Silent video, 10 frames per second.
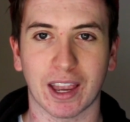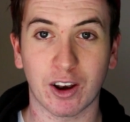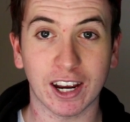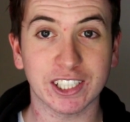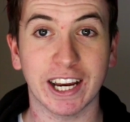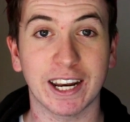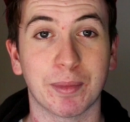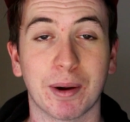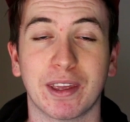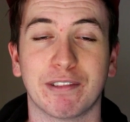And I actually had
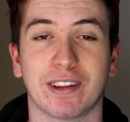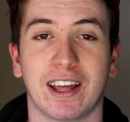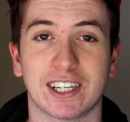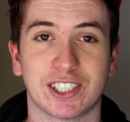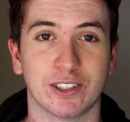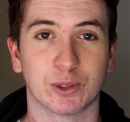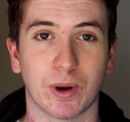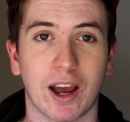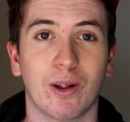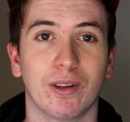him up there for last year as
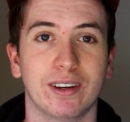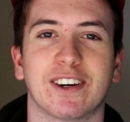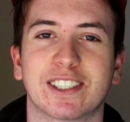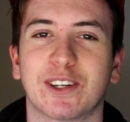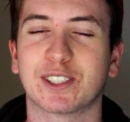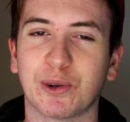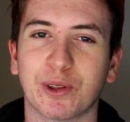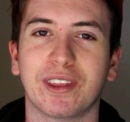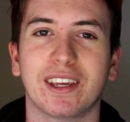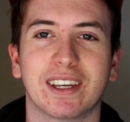well, and I sort
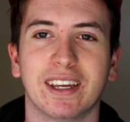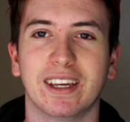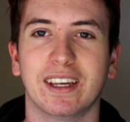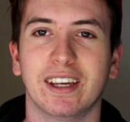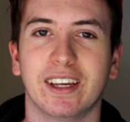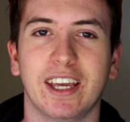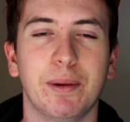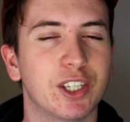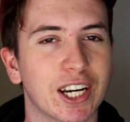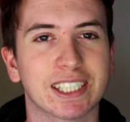of think
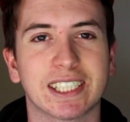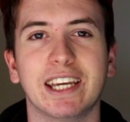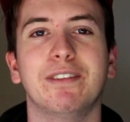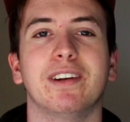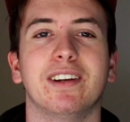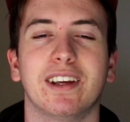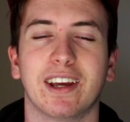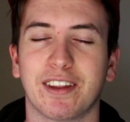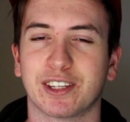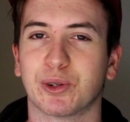him and Jack Stephen
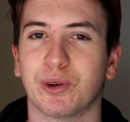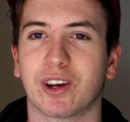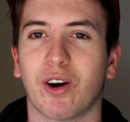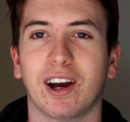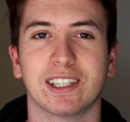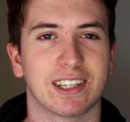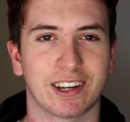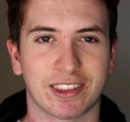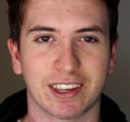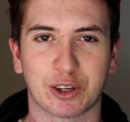are the sort of guys that
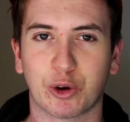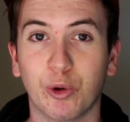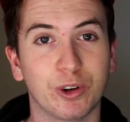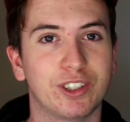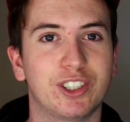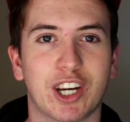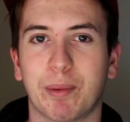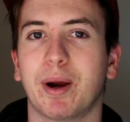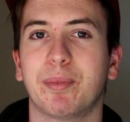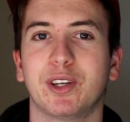I think could
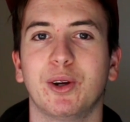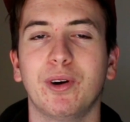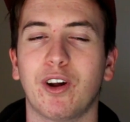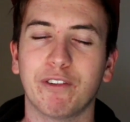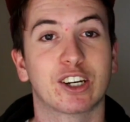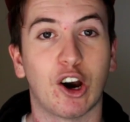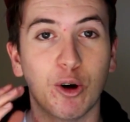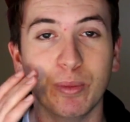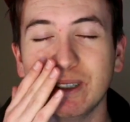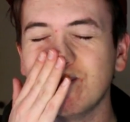jump up and do it.
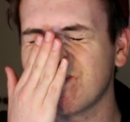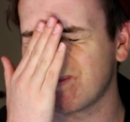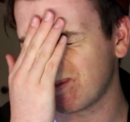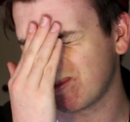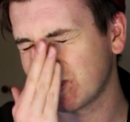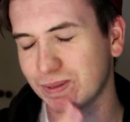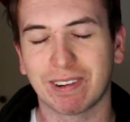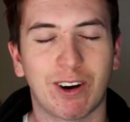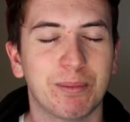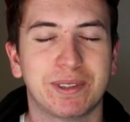Coleman,
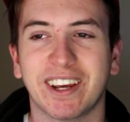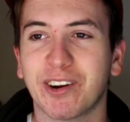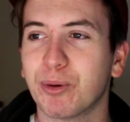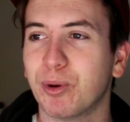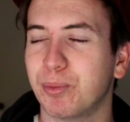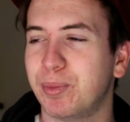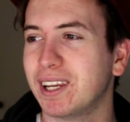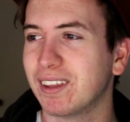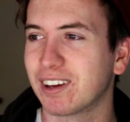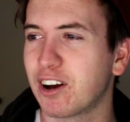I'm terrible at
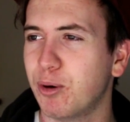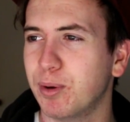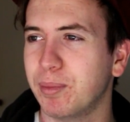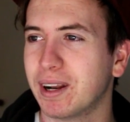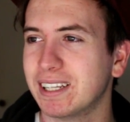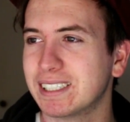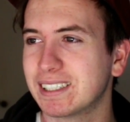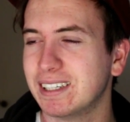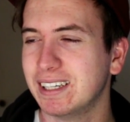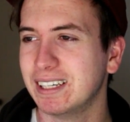picking the Coleman medalist.